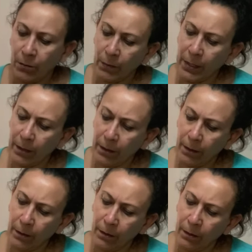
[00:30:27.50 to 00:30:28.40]
where
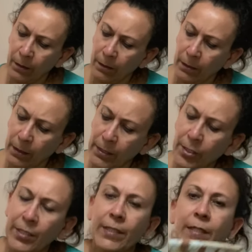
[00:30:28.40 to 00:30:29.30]
it's
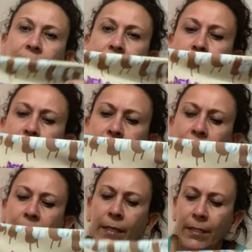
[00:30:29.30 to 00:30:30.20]
just the seam
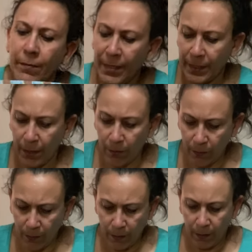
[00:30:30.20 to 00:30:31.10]
that needs to be sewn.
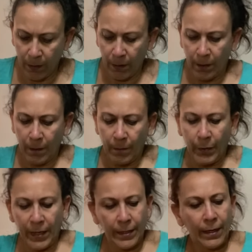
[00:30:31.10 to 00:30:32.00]

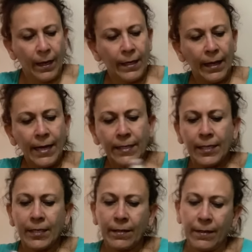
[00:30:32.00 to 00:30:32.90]
But I liked
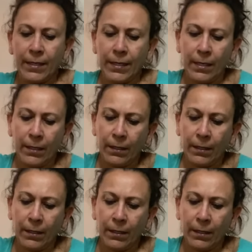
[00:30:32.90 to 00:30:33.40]
the